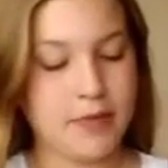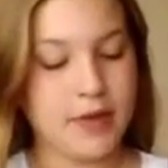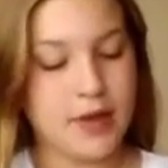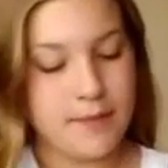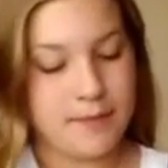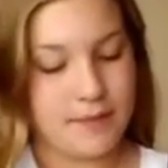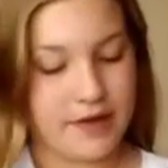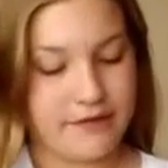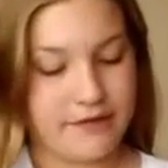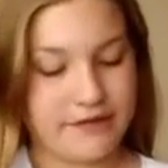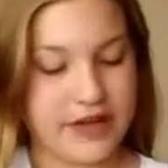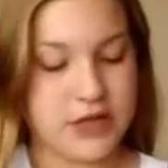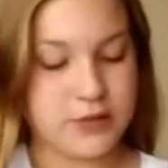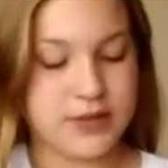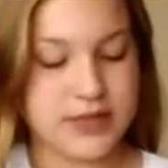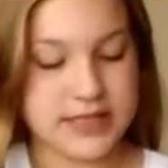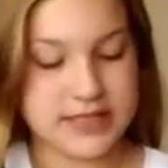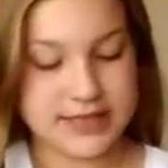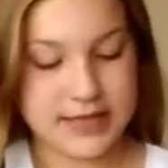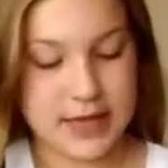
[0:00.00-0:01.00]
my face with the
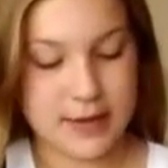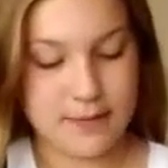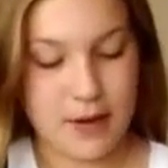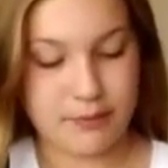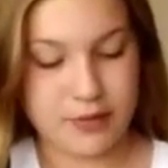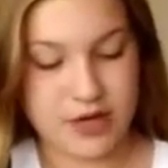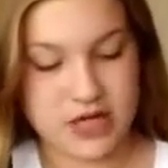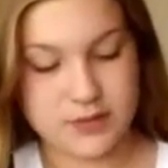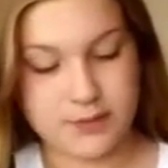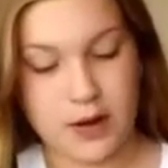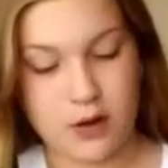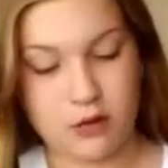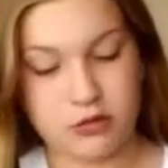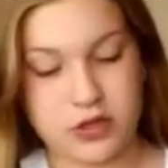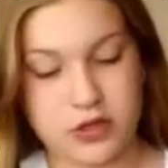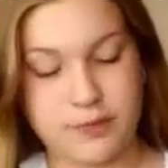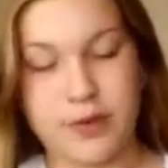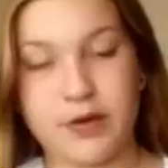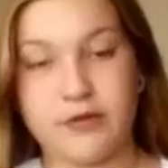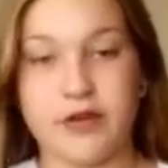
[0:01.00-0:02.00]
Stay Matte Press Powder
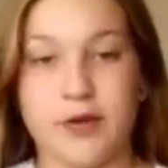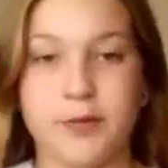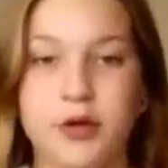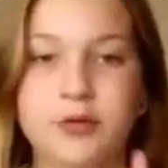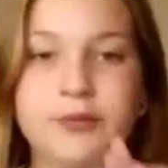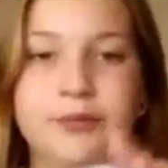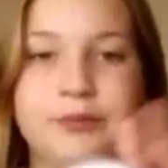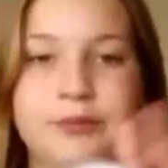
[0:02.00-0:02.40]
by Rimmel.